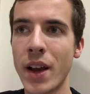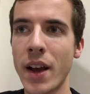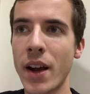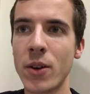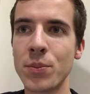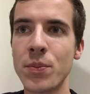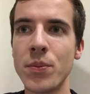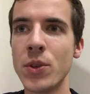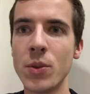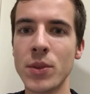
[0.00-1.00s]
how
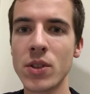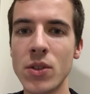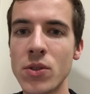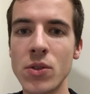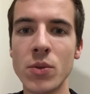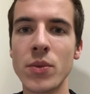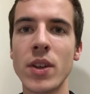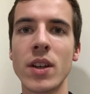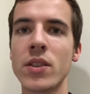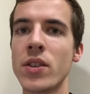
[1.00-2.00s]
humans consume
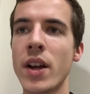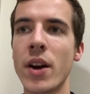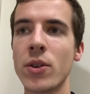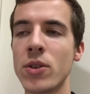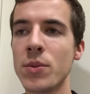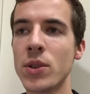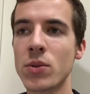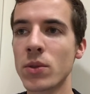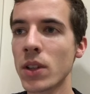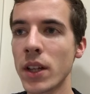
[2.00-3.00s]
things and how
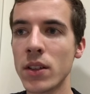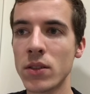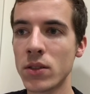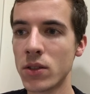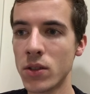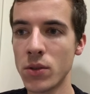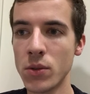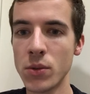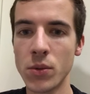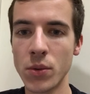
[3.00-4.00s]
humans relate
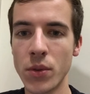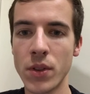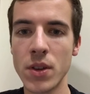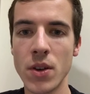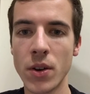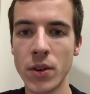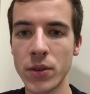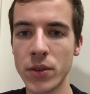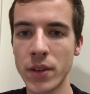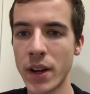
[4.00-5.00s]
to the
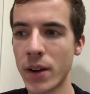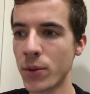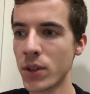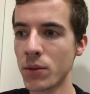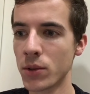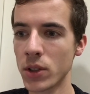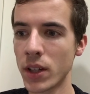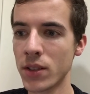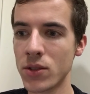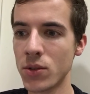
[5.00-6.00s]
earth and how we
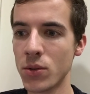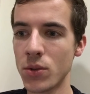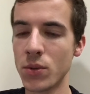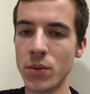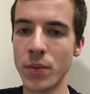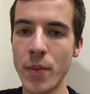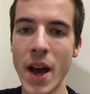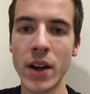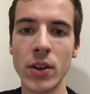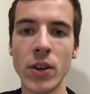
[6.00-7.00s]
relate to
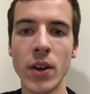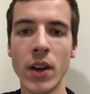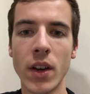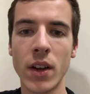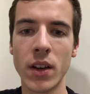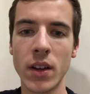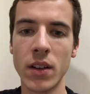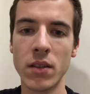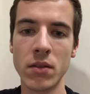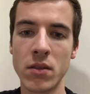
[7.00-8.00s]
matter
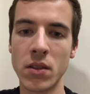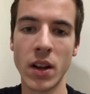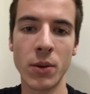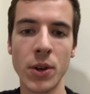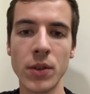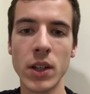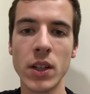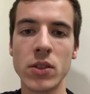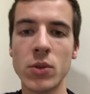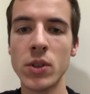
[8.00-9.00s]
and how we
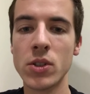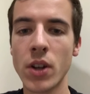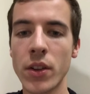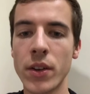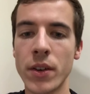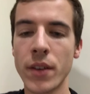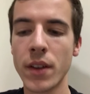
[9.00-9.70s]
relate to each other.